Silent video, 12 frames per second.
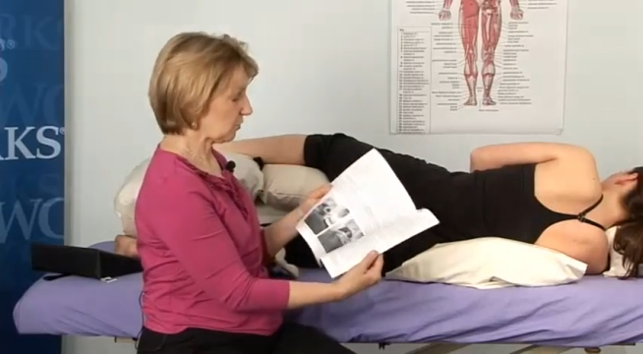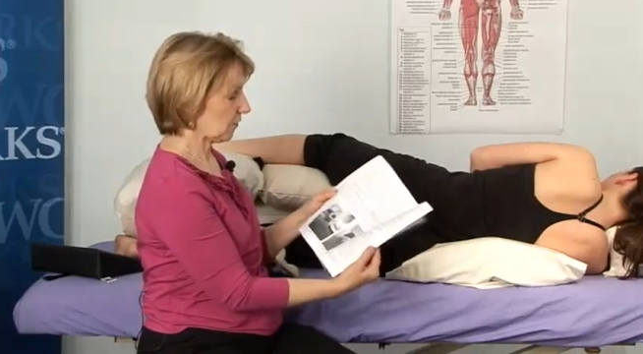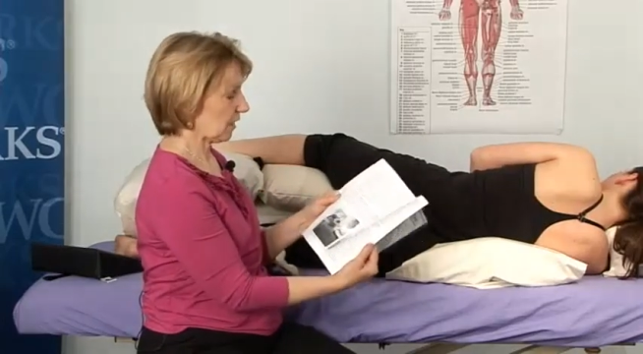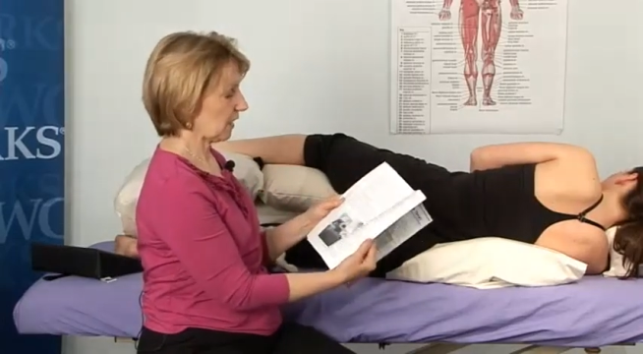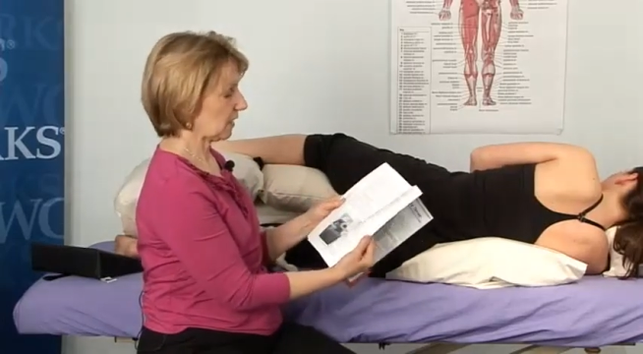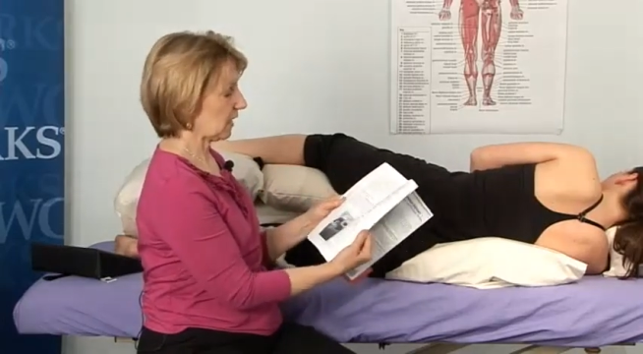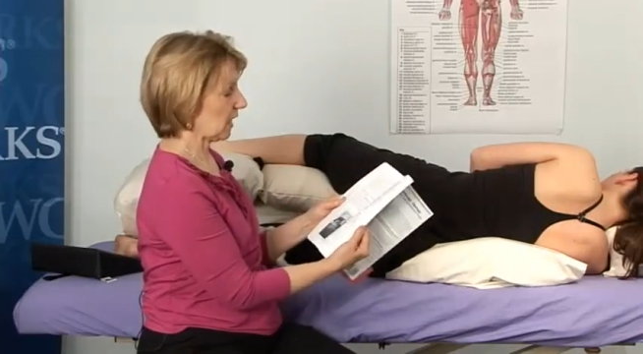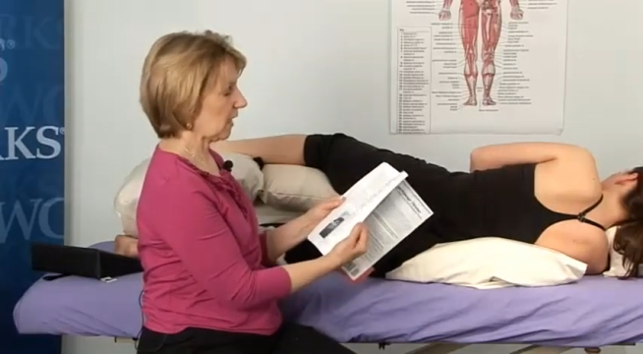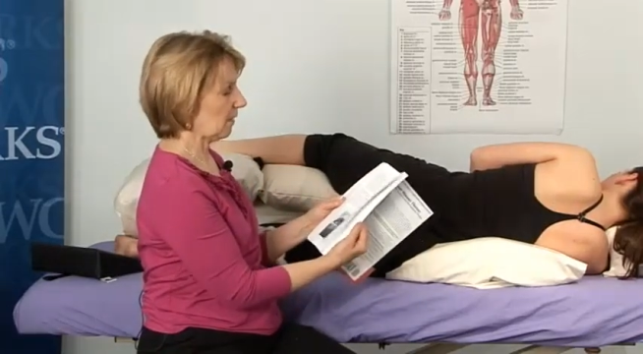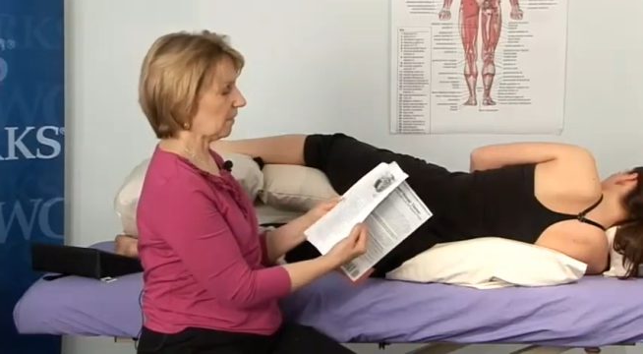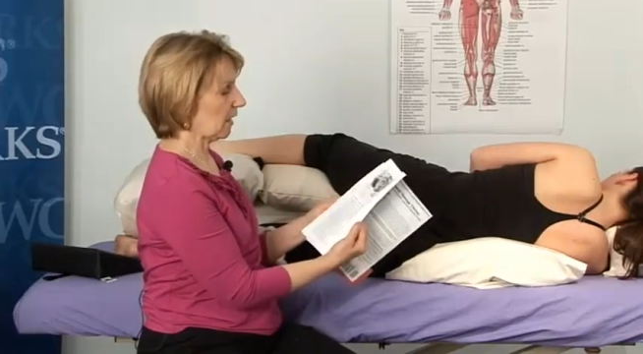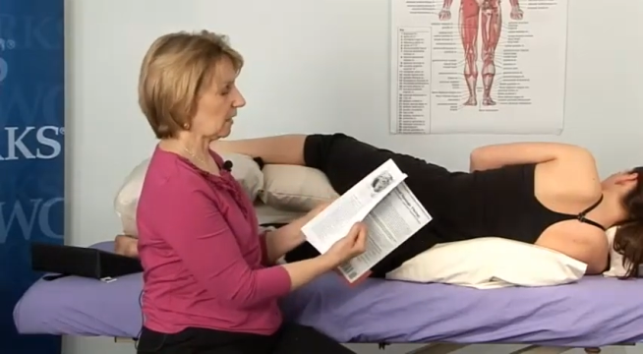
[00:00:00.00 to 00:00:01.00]
You get
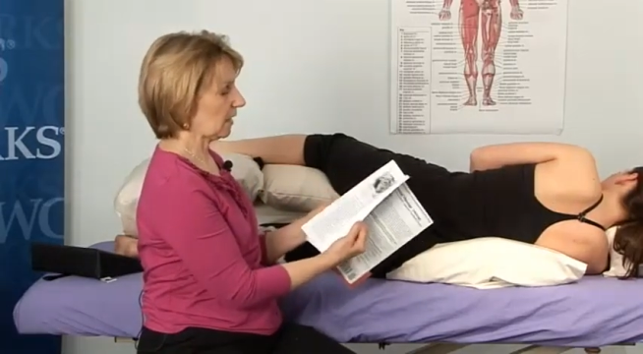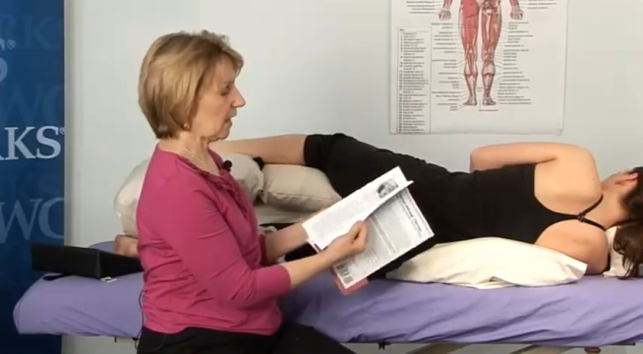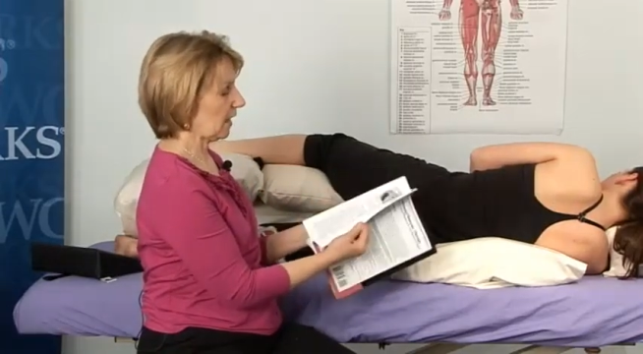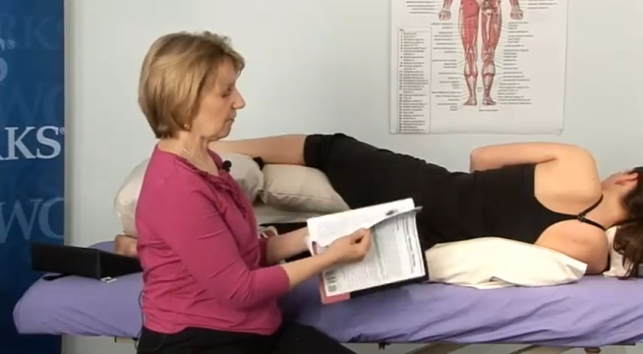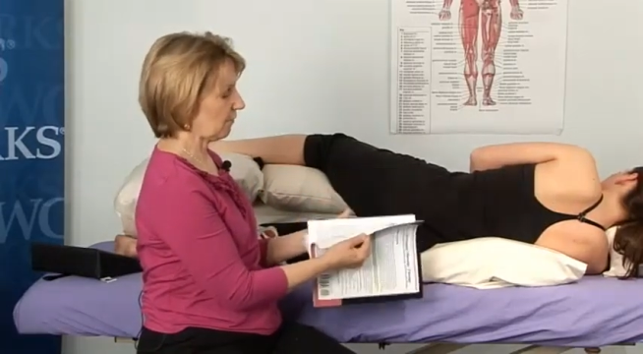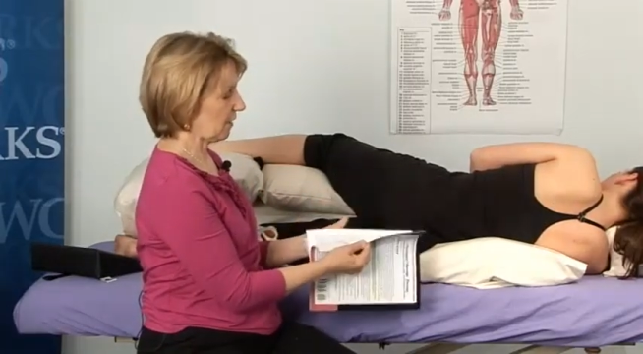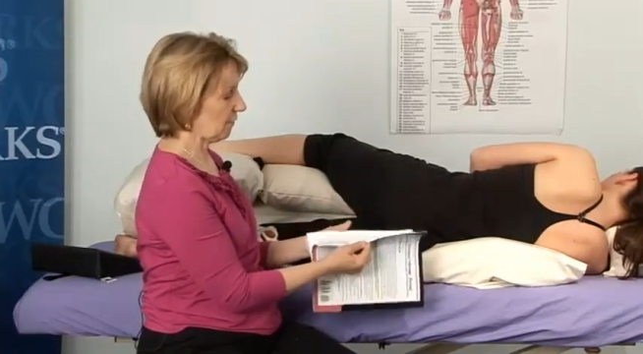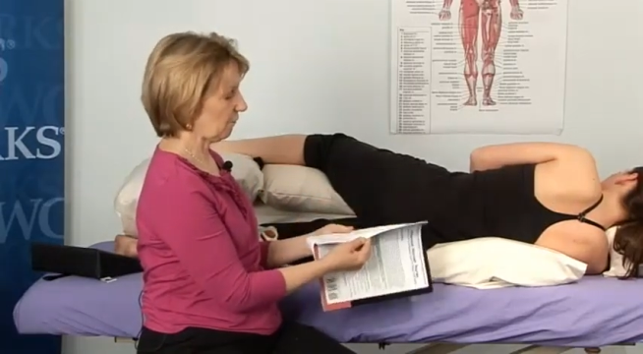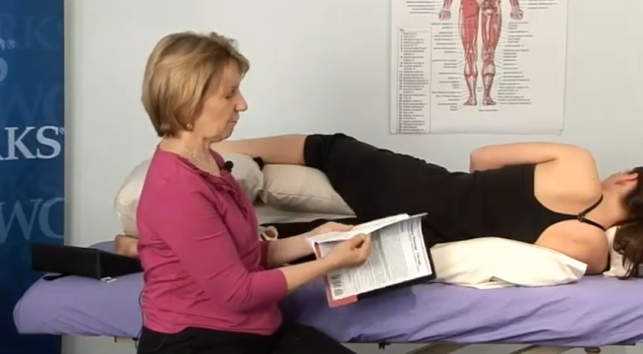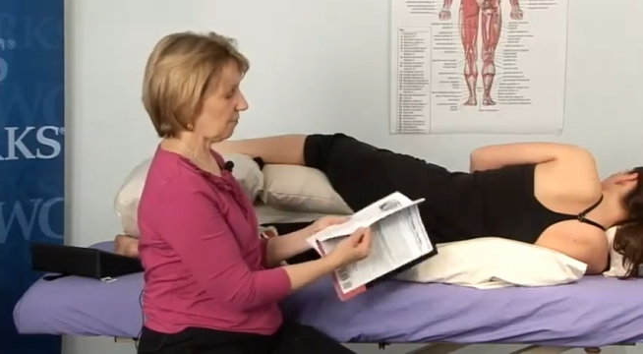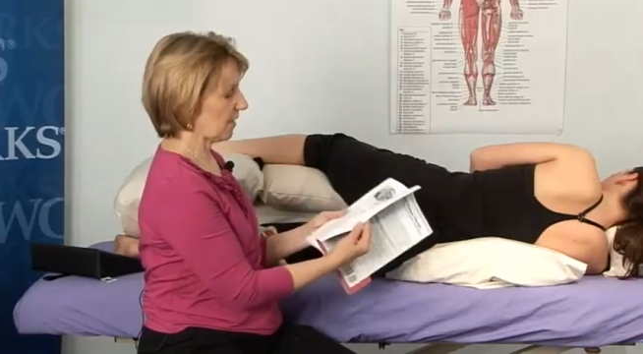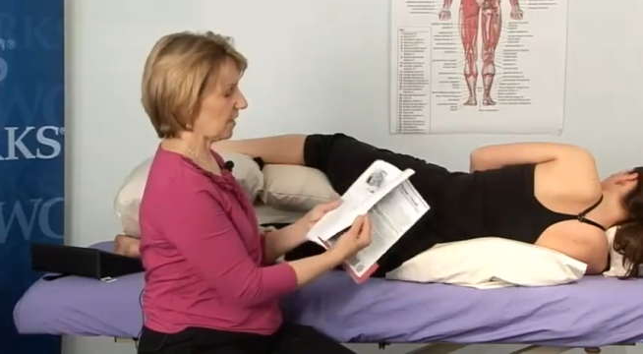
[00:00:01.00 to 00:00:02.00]
a lot of
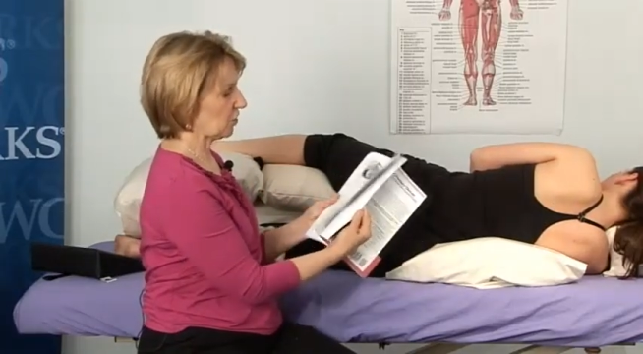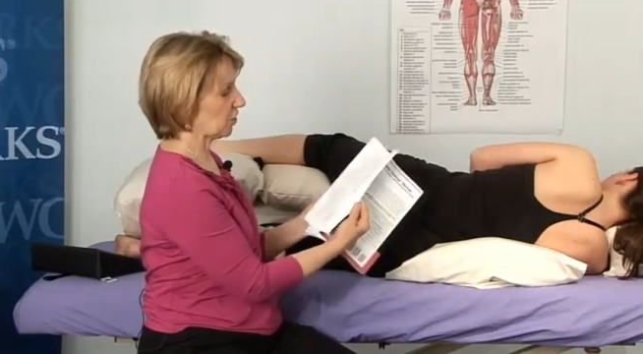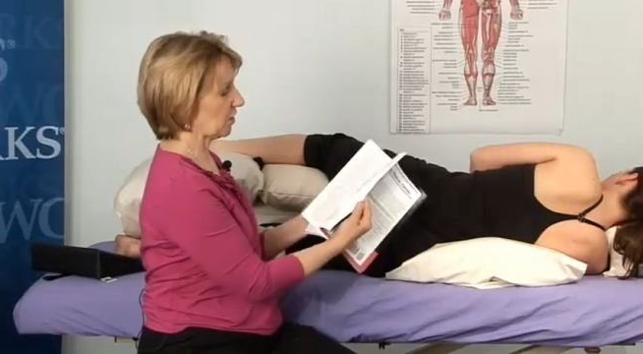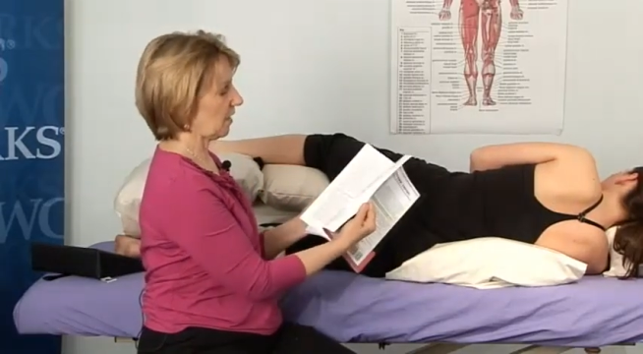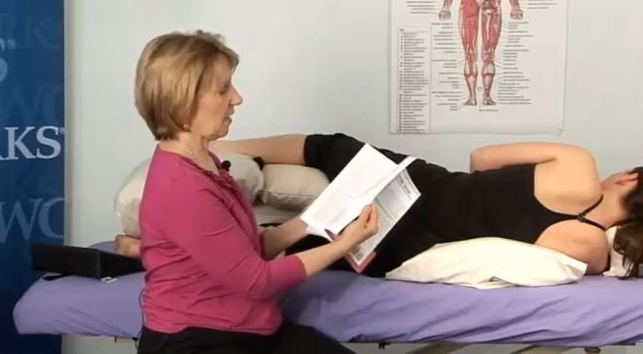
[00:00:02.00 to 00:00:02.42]
information